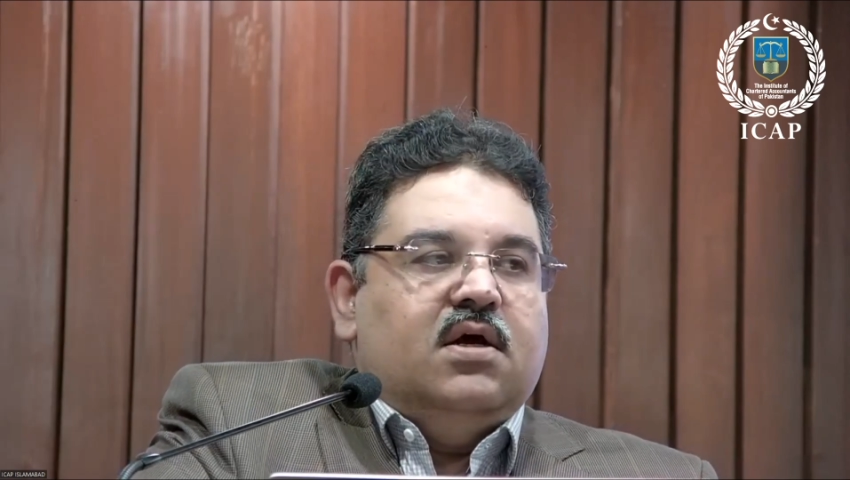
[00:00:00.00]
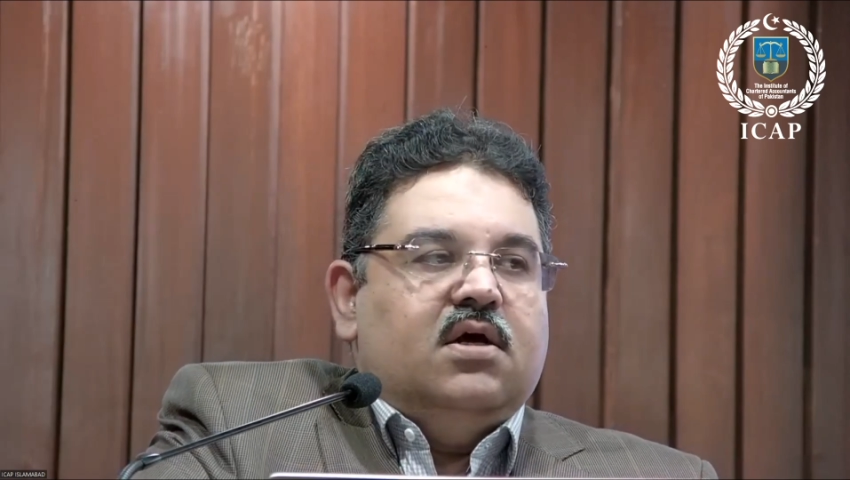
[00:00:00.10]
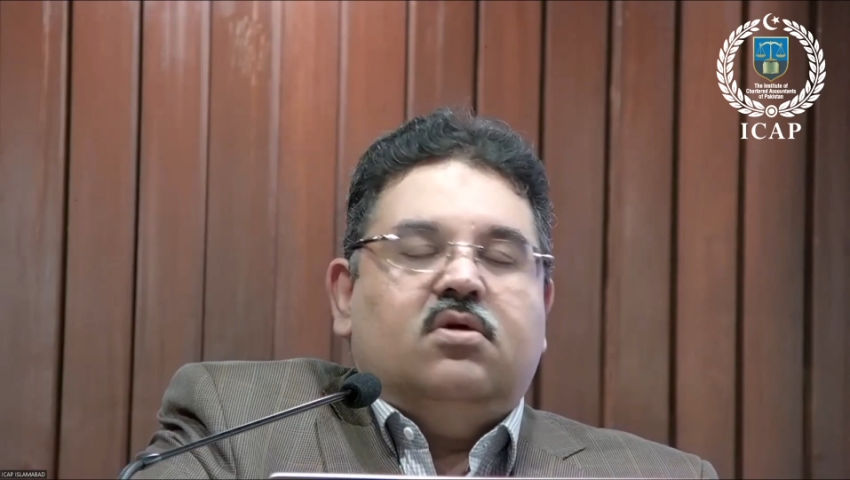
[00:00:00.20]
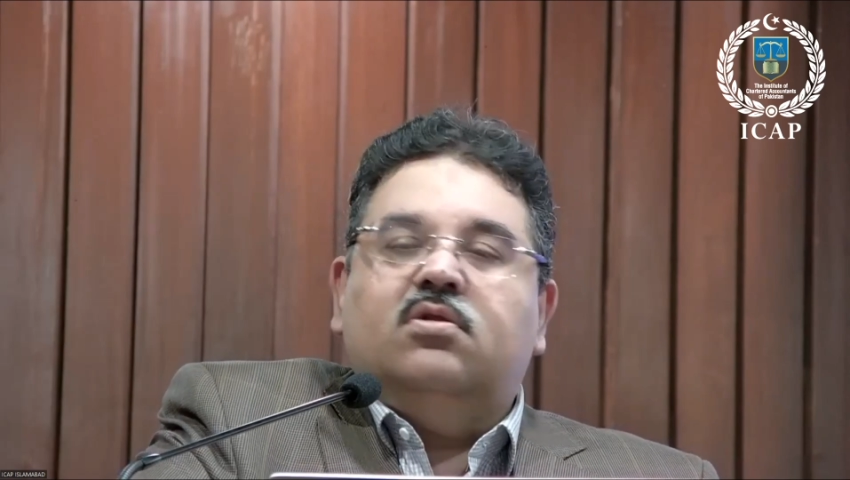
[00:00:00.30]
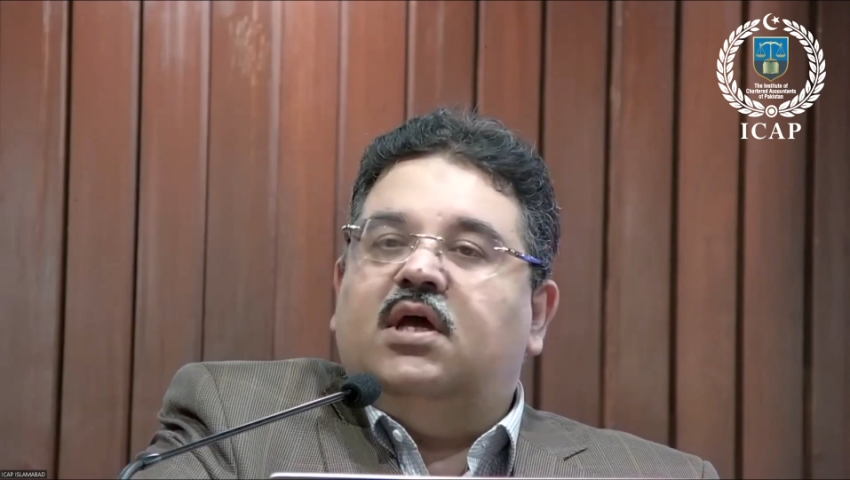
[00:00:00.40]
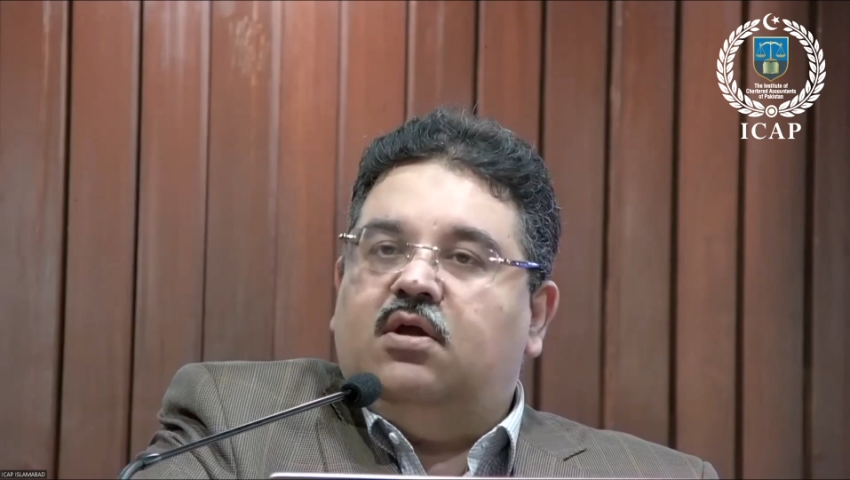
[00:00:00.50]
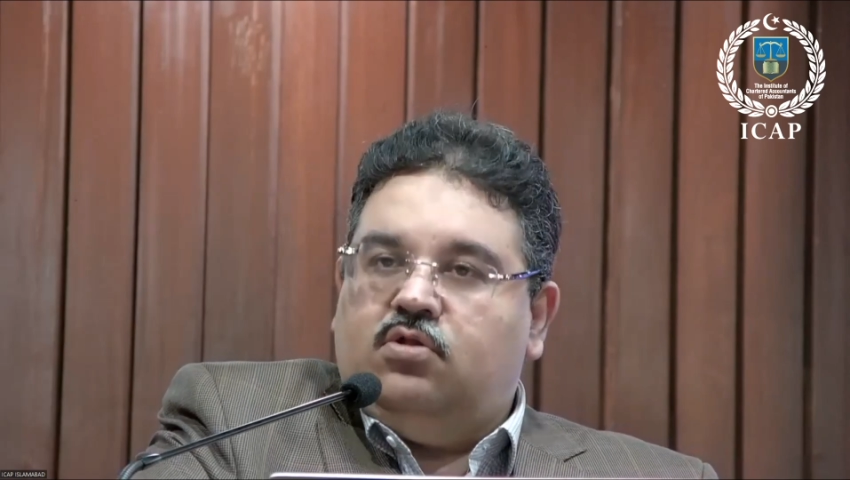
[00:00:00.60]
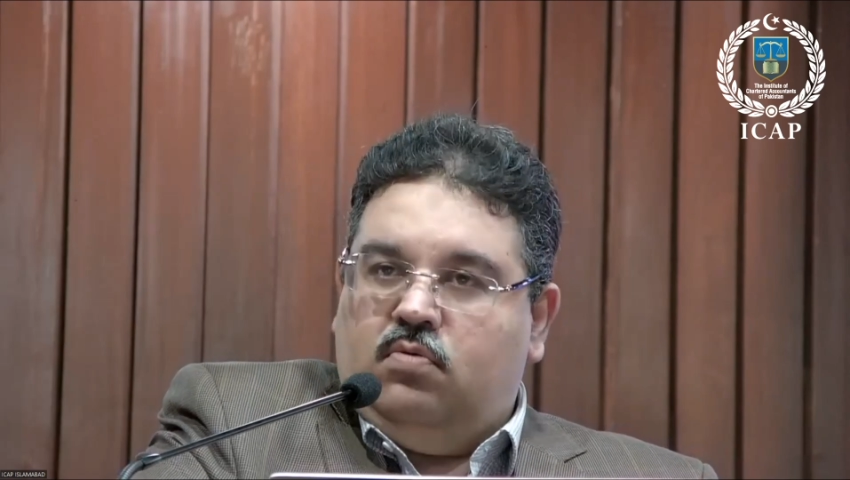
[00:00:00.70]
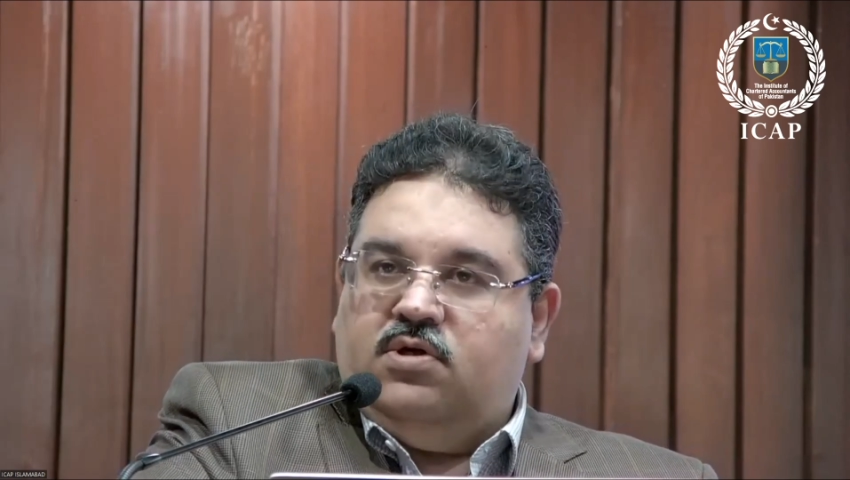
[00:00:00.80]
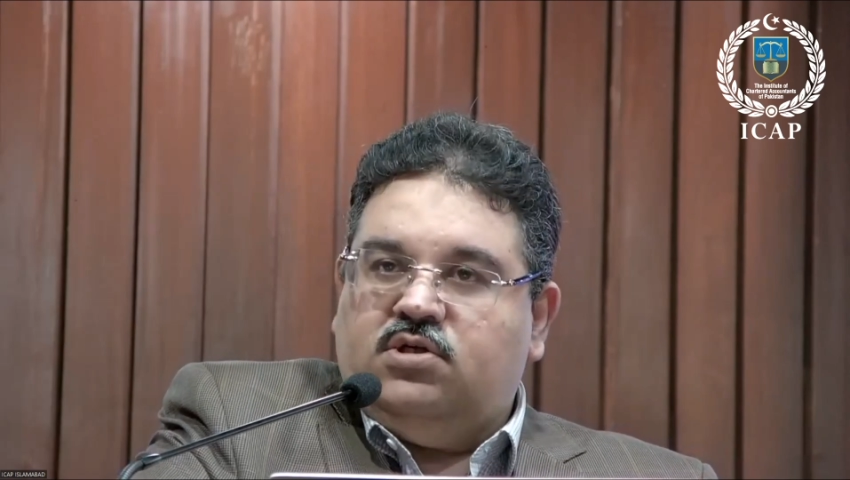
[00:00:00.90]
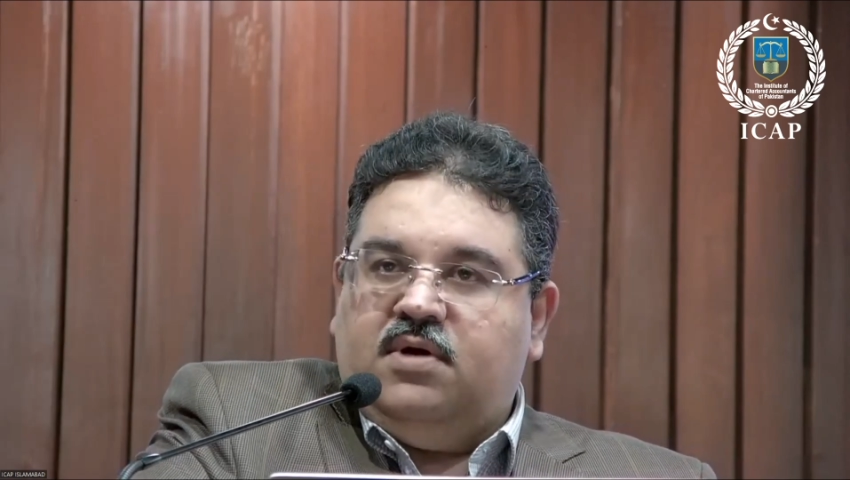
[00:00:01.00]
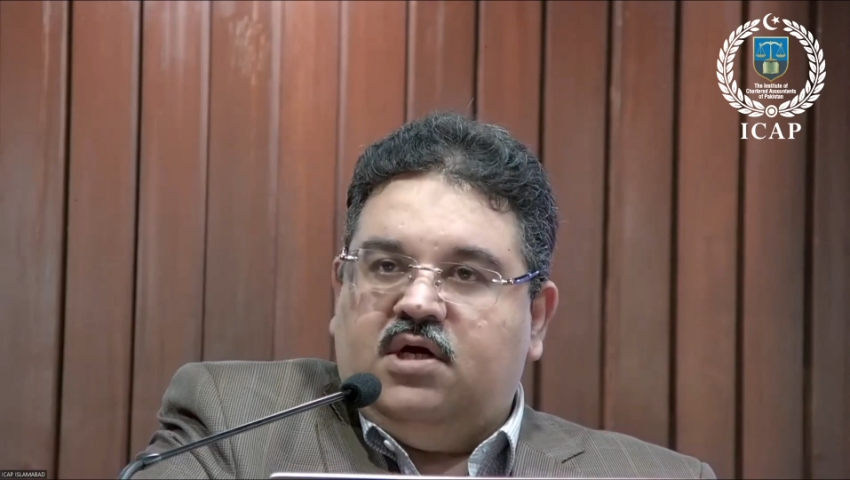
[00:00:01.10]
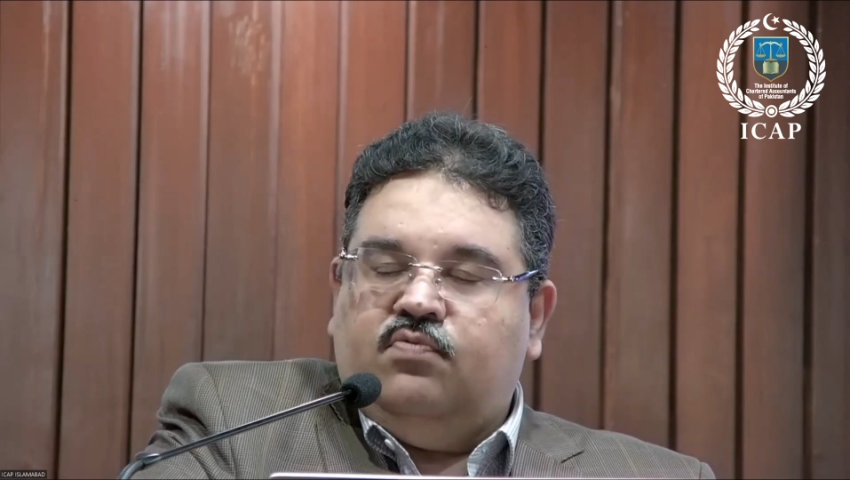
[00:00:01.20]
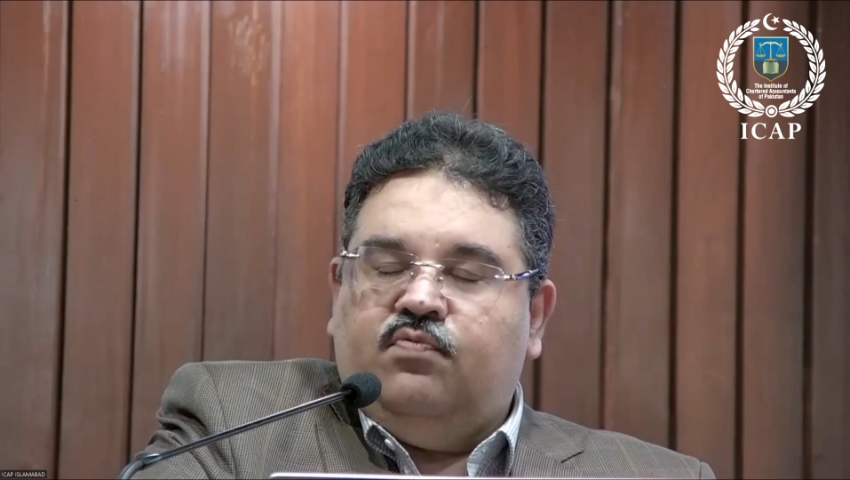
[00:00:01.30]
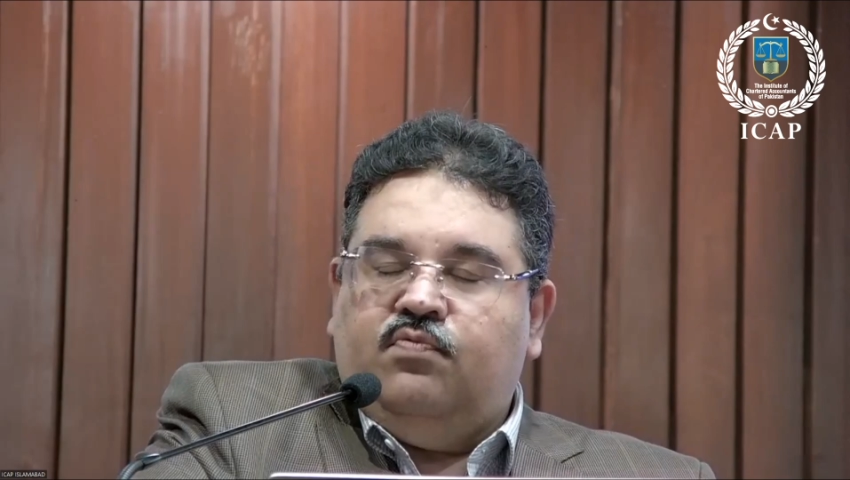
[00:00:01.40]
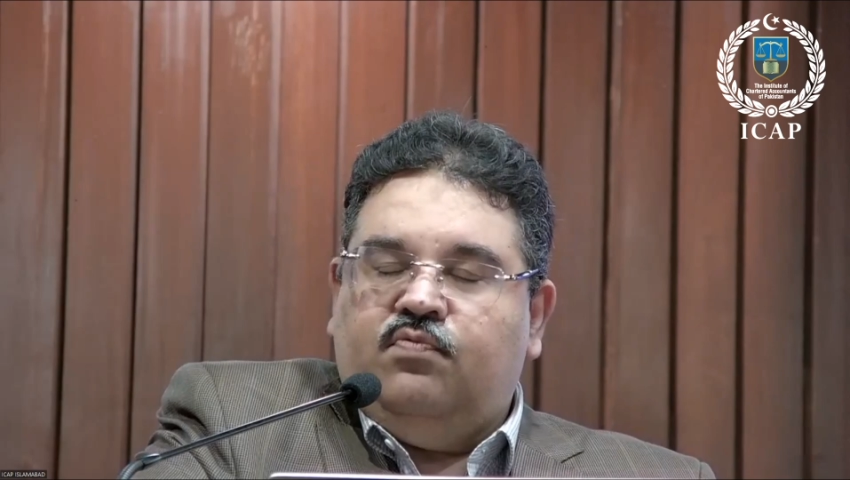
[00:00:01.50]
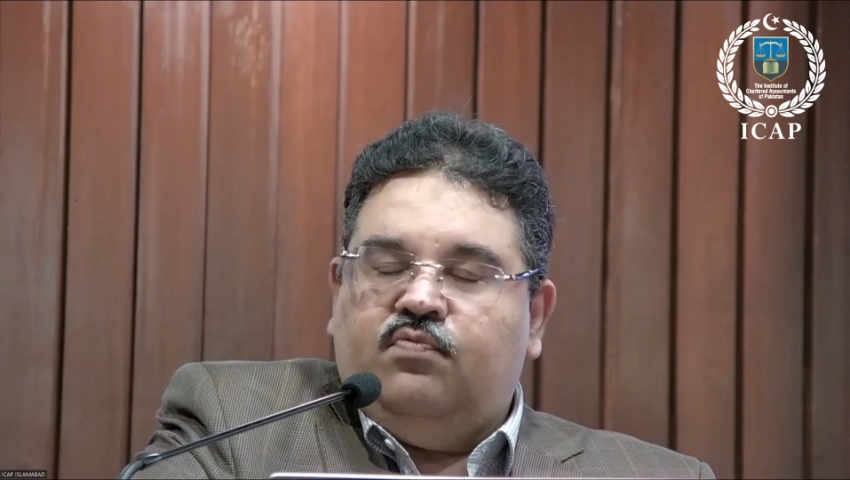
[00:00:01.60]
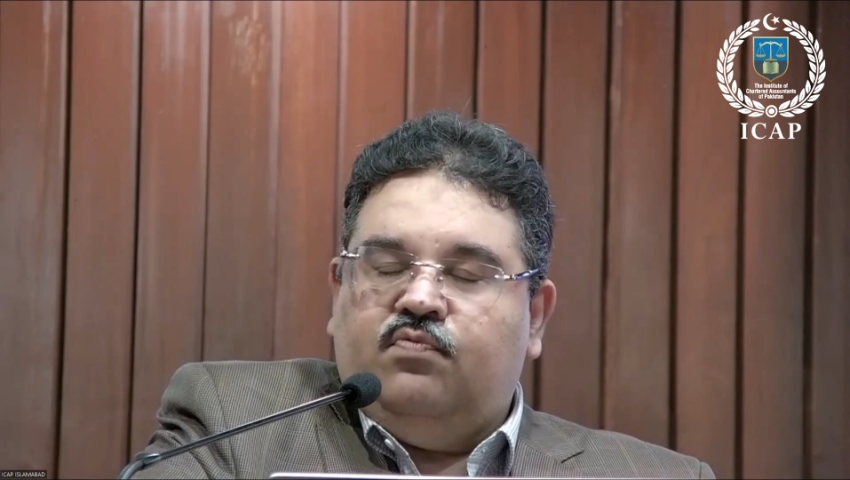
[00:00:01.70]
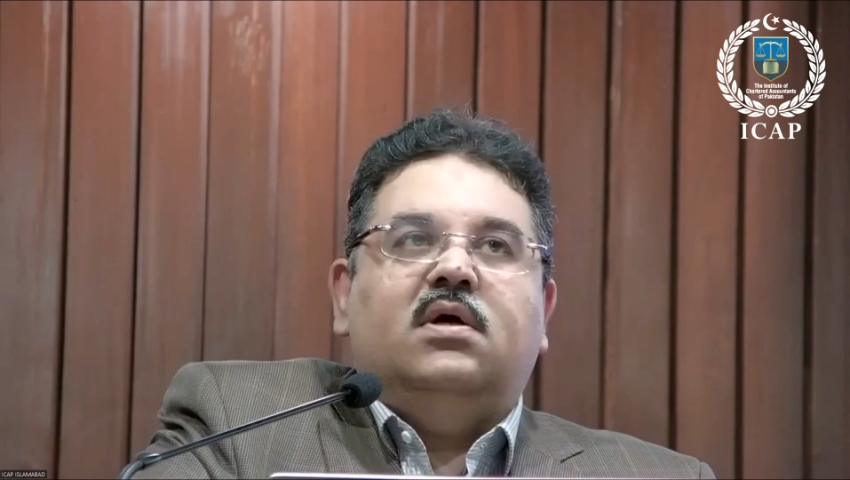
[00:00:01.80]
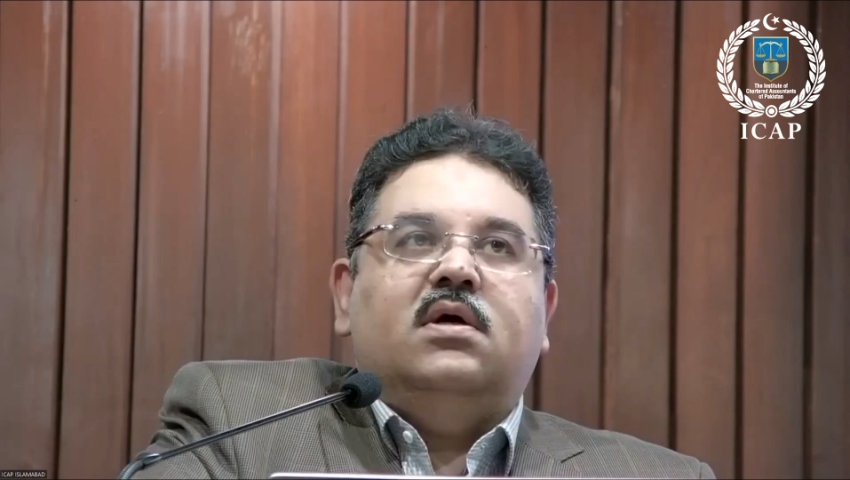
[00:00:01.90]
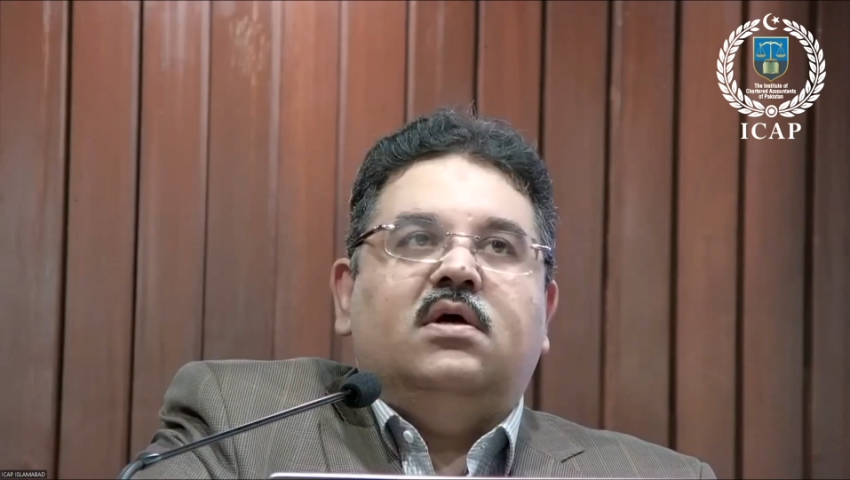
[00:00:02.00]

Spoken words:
So thank you so much, Amat, for